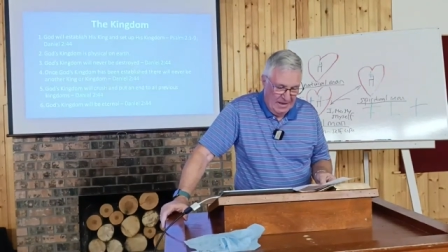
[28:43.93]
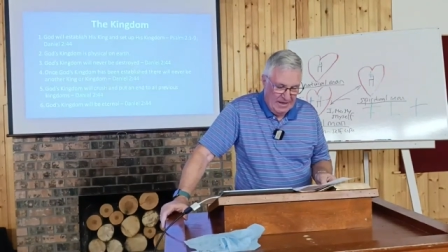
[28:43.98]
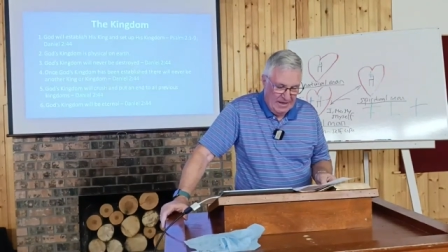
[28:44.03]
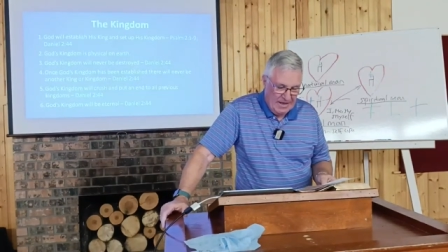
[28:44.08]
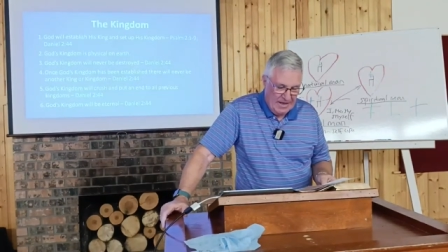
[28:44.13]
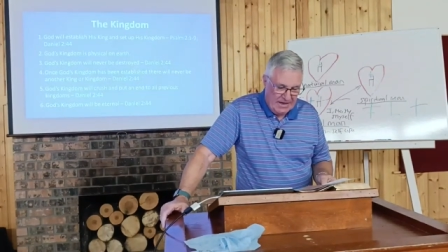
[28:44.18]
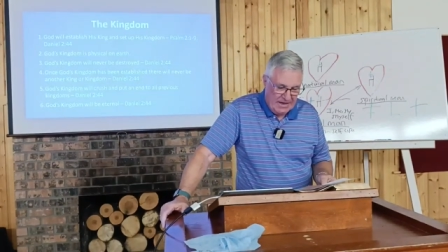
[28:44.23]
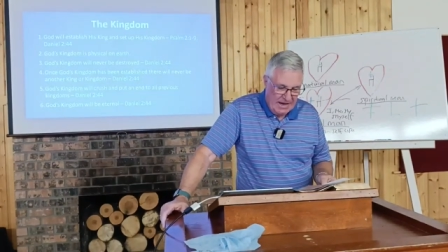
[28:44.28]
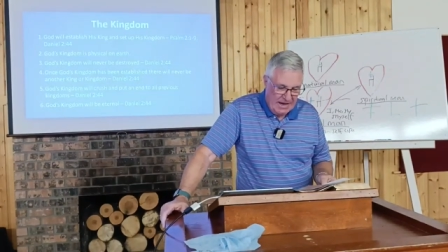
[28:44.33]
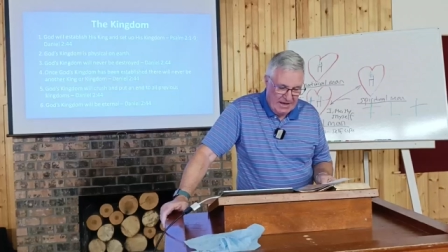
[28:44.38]

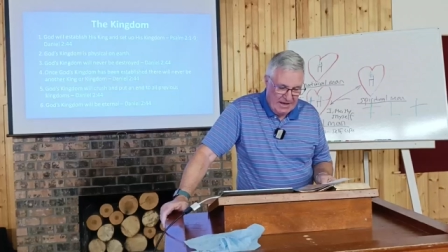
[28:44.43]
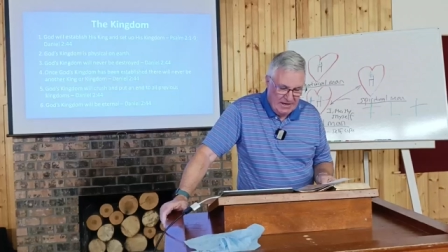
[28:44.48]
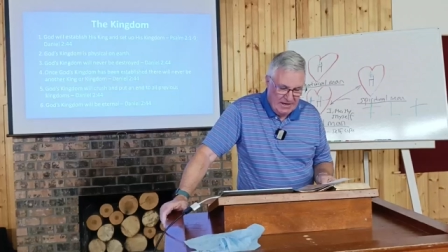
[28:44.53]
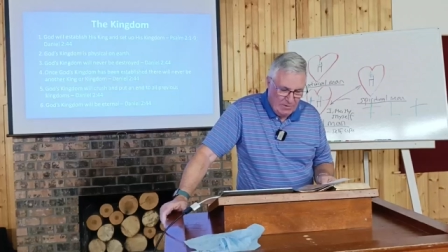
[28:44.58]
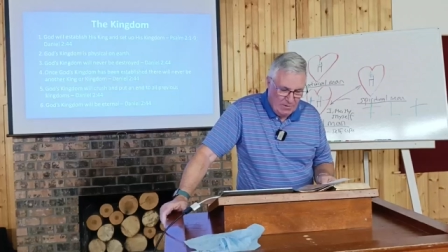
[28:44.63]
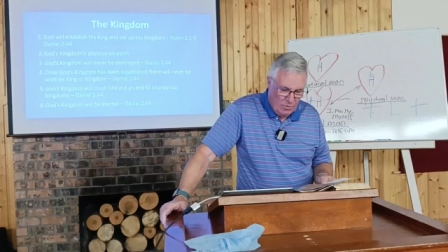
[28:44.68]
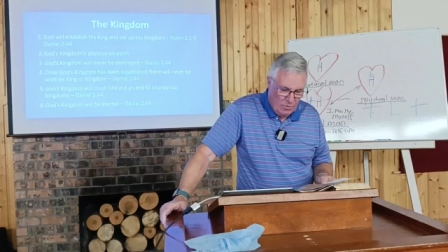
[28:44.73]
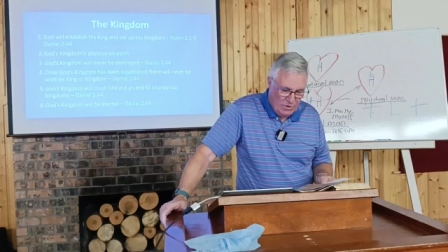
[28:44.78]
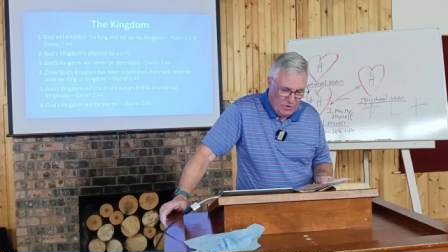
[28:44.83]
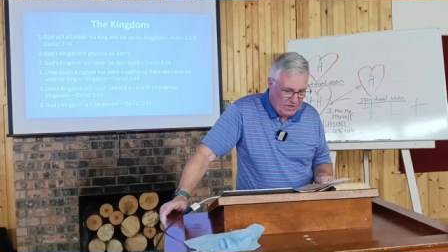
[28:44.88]
The
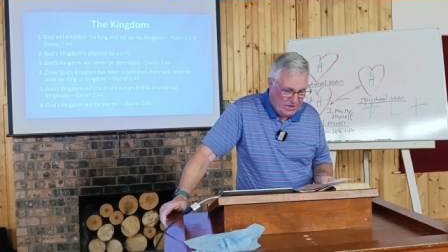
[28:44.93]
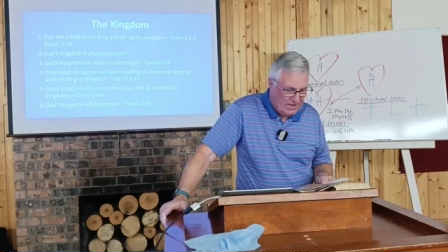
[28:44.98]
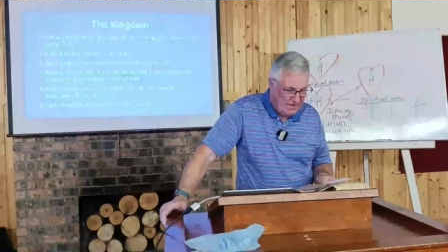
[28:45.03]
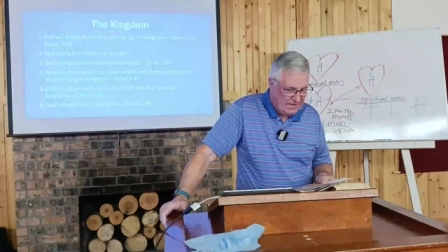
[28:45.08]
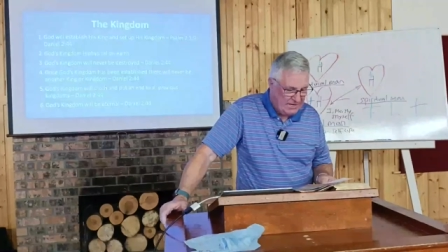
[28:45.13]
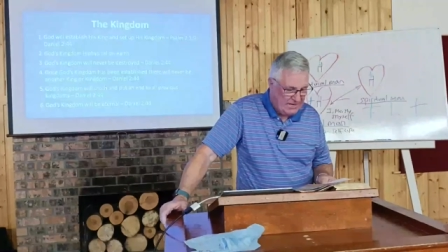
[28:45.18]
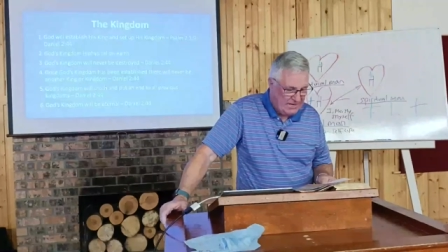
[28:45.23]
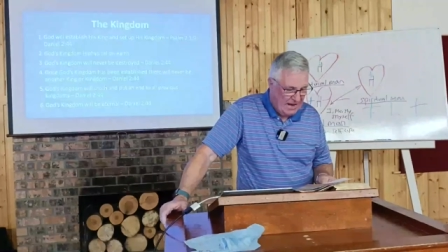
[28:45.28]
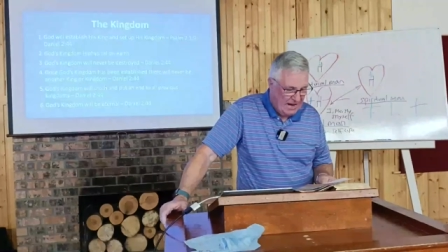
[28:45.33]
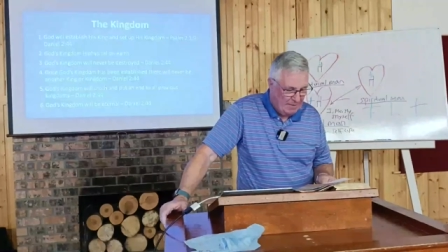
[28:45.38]
kingdom was
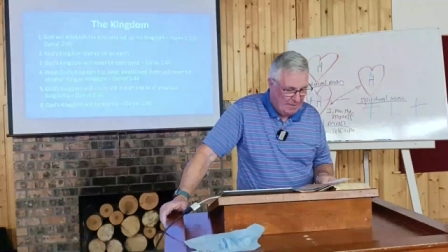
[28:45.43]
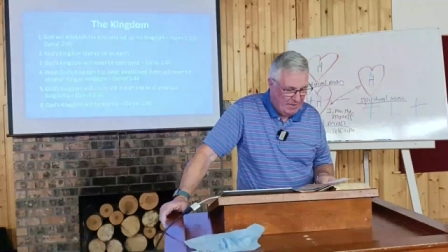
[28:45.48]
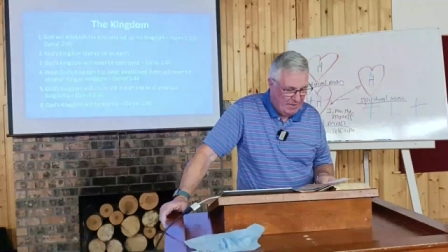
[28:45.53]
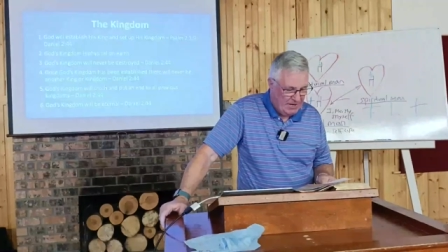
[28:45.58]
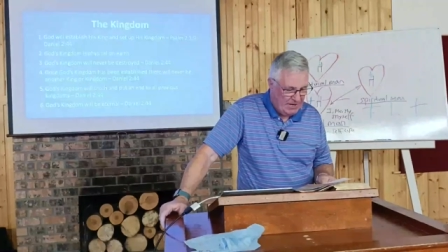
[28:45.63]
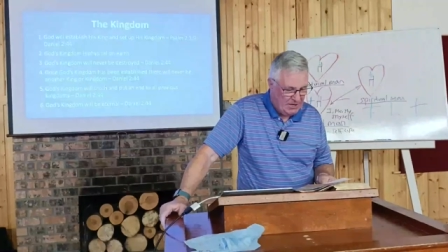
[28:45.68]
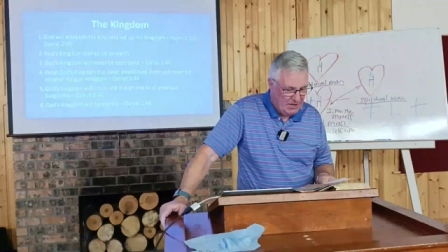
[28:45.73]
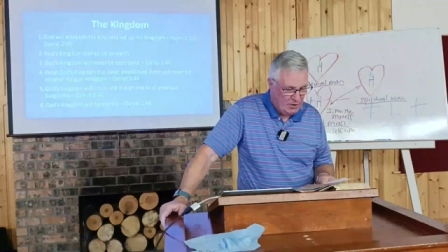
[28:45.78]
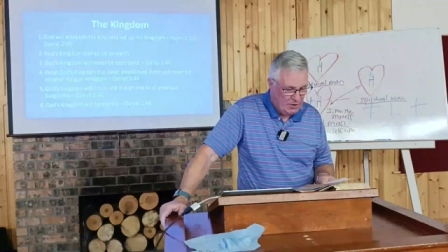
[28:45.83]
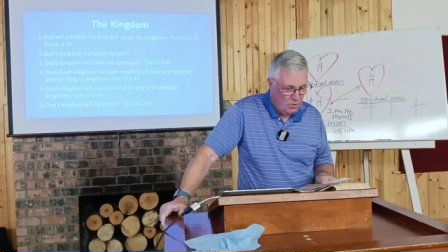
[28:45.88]

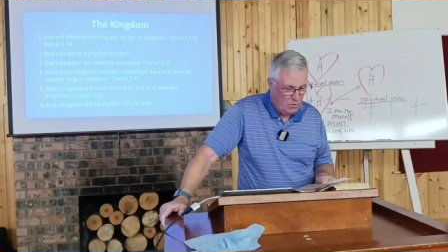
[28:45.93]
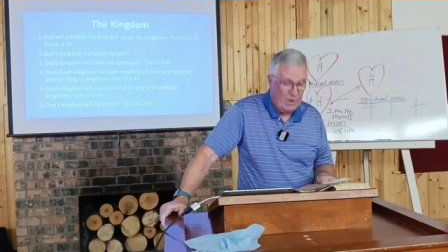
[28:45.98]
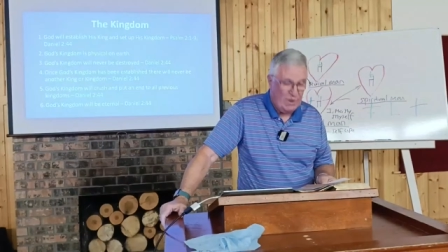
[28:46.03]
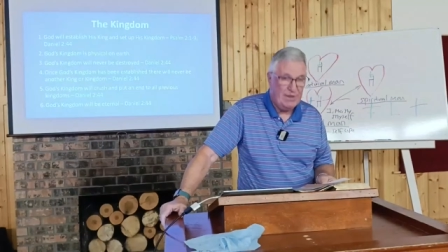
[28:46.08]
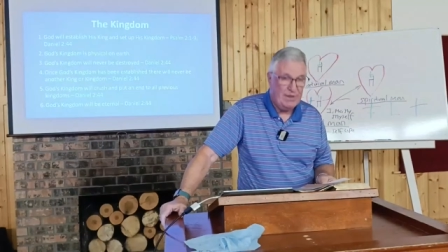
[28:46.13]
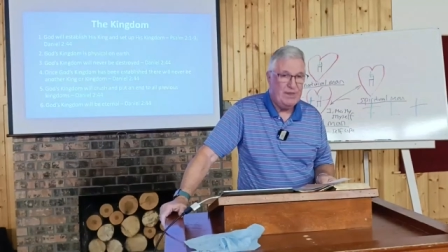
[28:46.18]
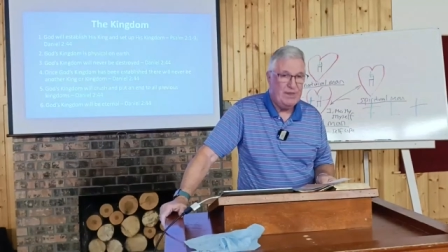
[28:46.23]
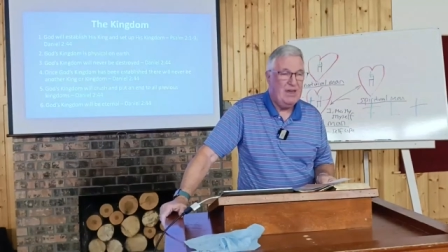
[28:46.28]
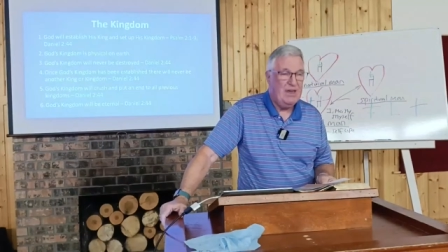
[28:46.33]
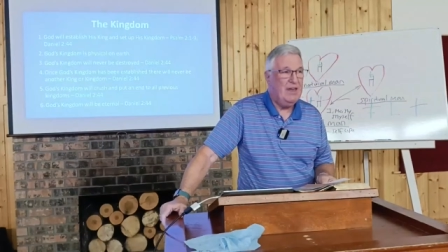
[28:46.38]
established
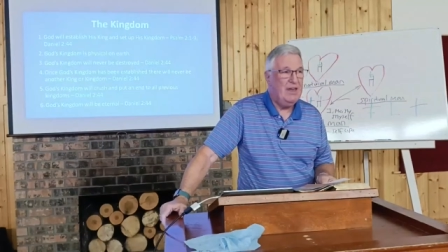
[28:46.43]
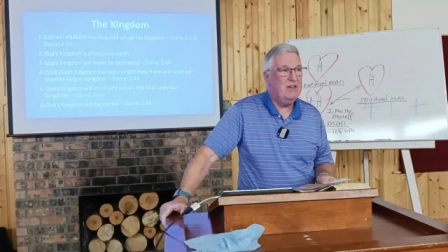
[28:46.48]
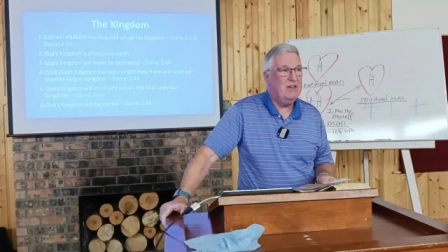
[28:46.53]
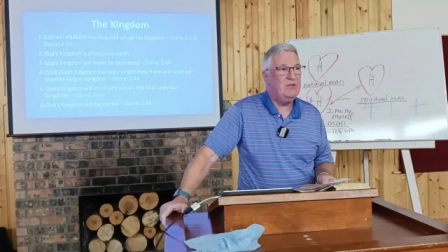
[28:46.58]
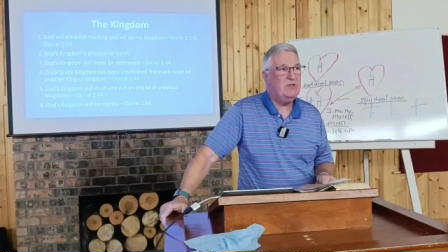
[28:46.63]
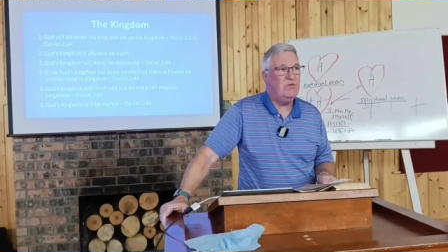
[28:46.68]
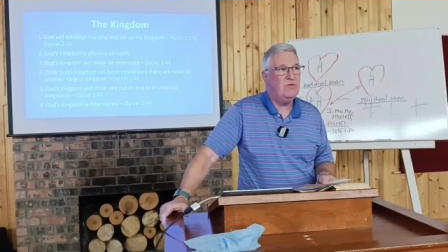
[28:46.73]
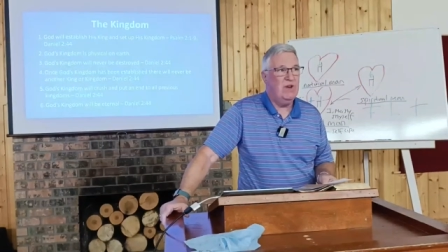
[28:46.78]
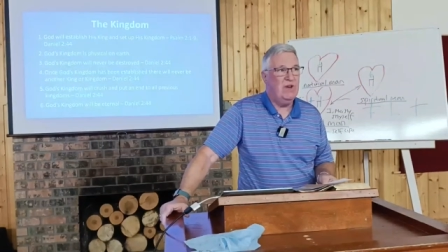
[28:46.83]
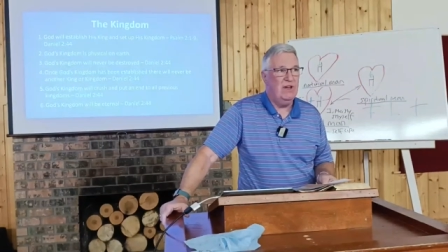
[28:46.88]
with
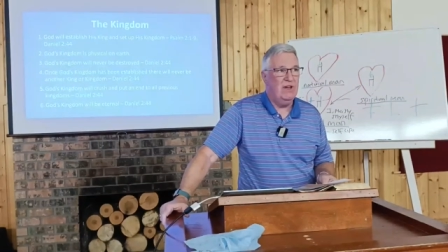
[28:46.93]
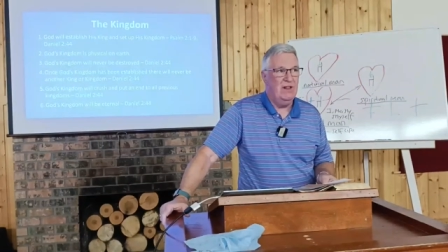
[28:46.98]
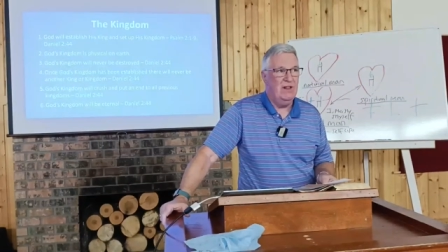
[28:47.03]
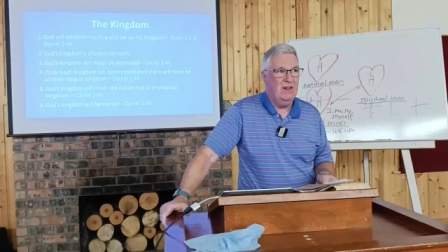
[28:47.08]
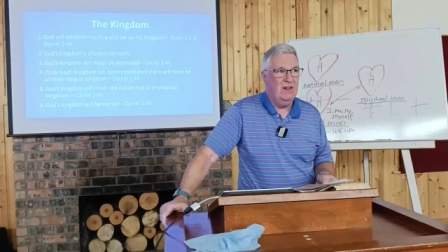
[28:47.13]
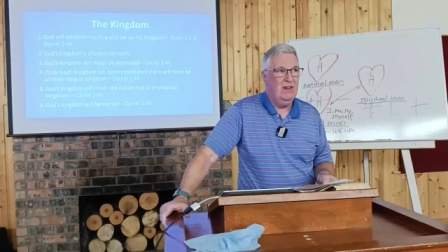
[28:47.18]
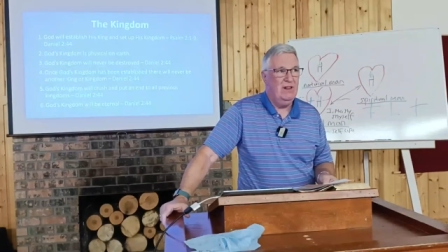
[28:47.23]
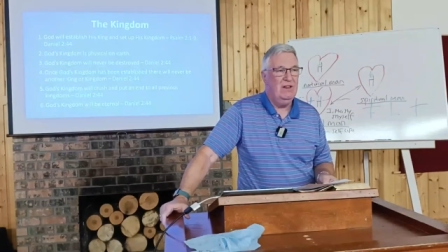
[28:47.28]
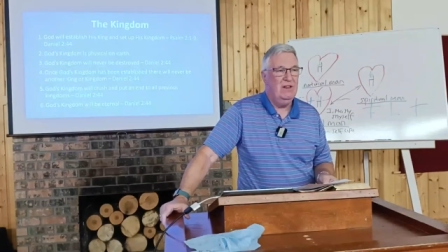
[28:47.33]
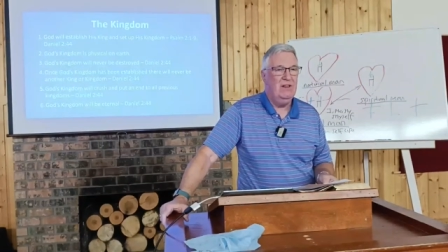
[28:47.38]

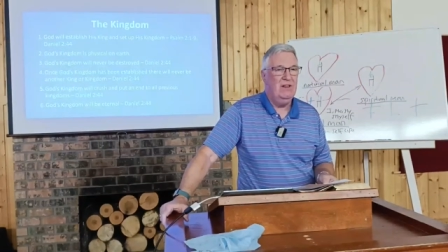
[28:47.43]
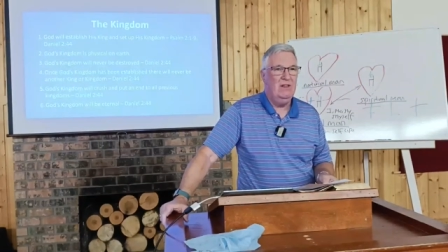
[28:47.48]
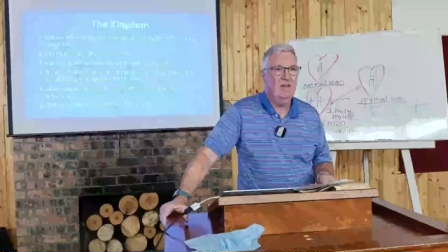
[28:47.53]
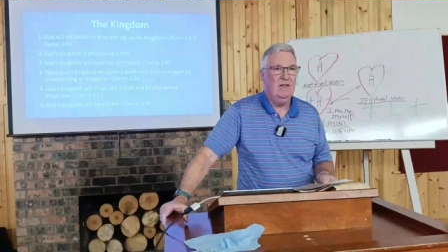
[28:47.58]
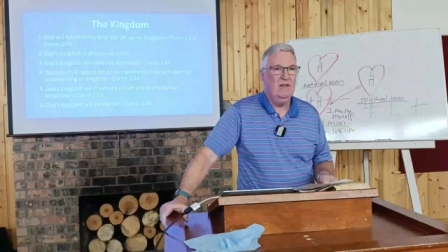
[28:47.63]
Israel.